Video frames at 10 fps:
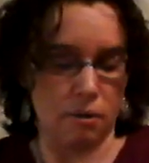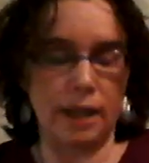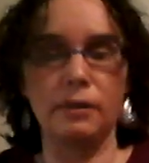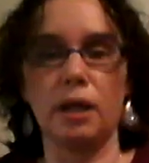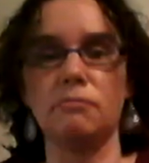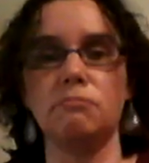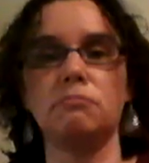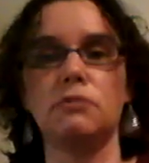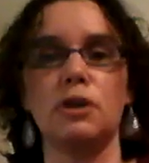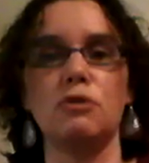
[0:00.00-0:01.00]
And
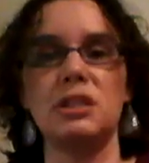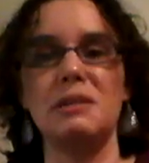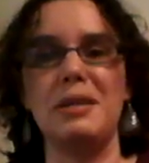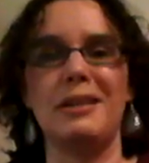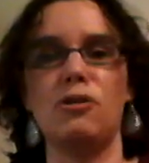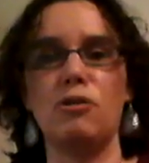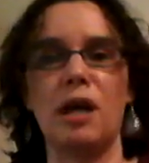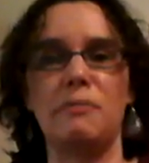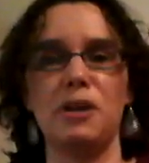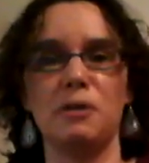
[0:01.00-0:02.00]
go see me at No
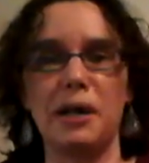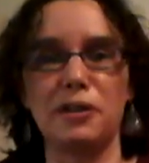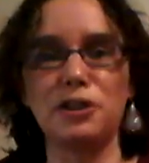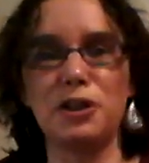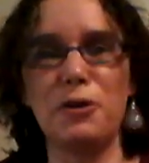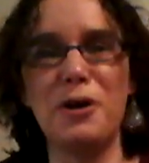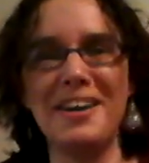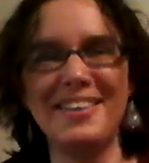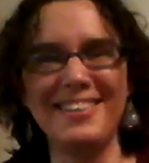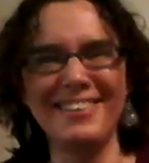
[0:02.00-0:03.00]
Name Needle Minders too.
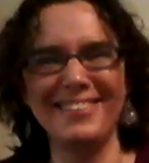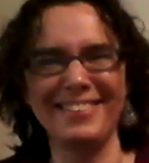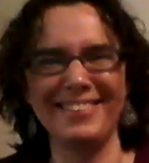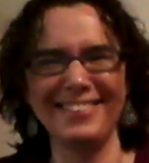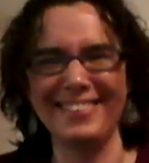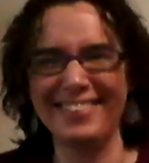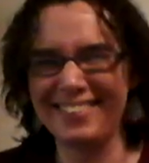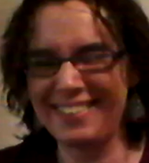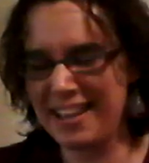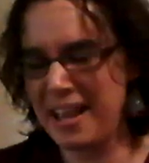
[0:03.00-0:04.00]

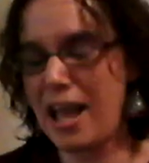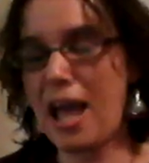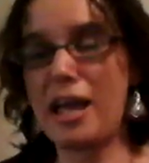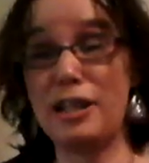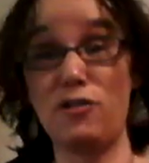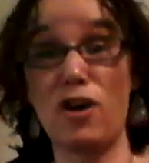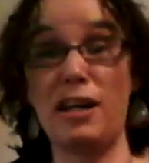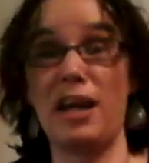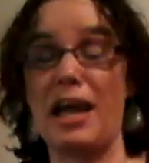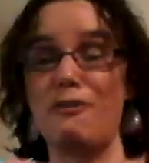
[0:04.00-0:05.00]
Hey, it's
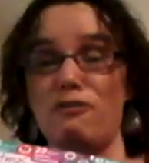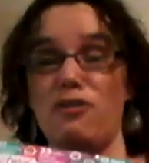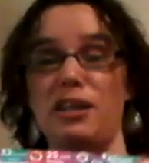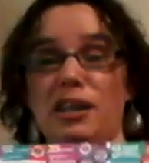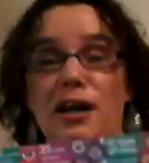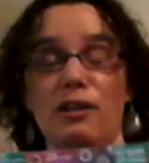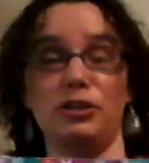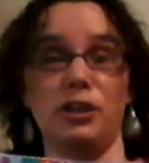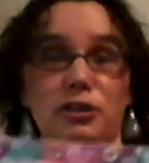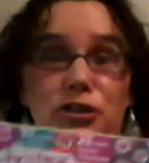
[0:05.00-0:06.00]
Friday. I have a Friday dollar
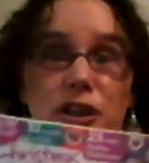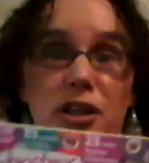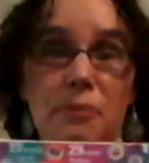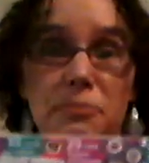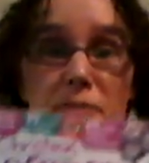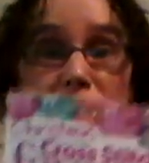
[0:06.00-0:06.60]
deal sheet up.